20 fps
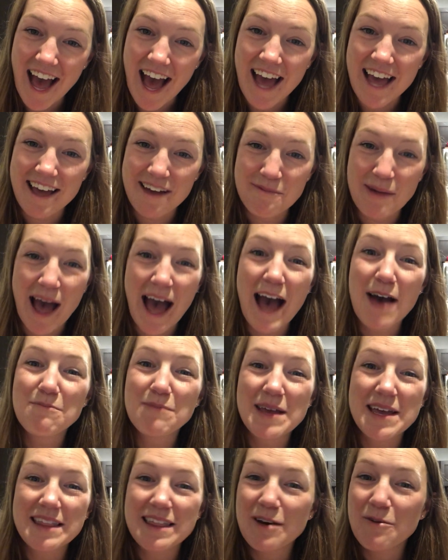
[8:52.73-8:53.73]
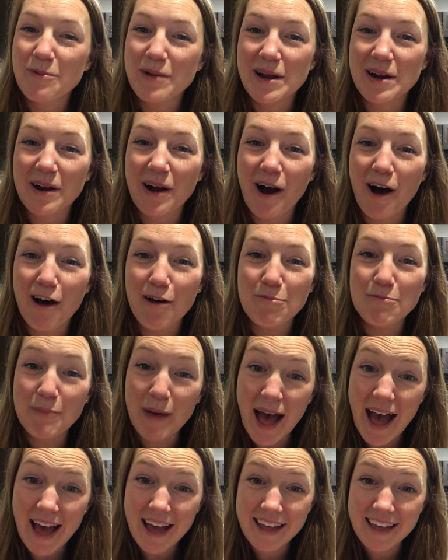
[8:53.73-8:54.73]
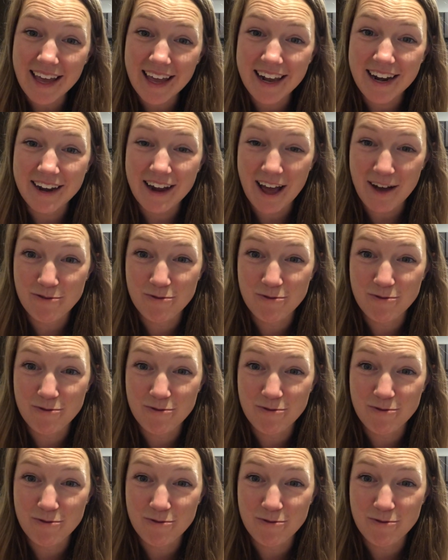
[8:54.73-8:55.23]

I am happy that we are all back and